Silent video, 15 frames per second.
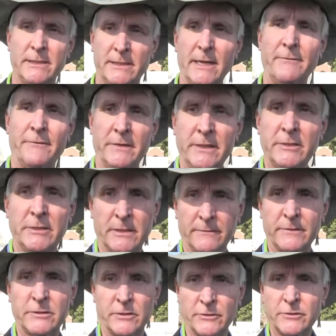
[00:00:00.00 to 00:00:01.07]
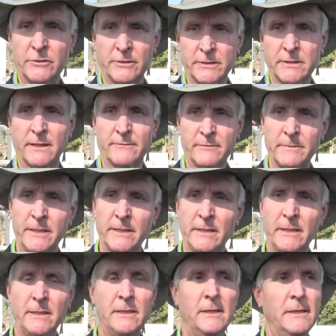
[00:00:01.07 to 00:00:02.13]
the definition of a socialist government,
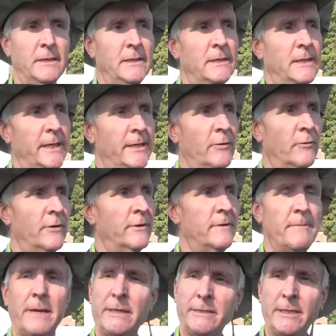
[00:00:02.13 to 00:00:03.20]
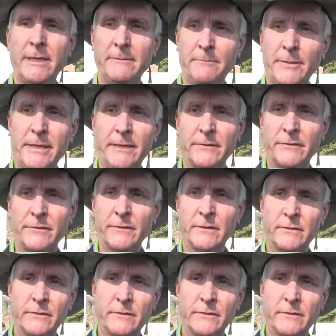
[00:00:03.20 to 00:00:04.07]
in order to maintain peace.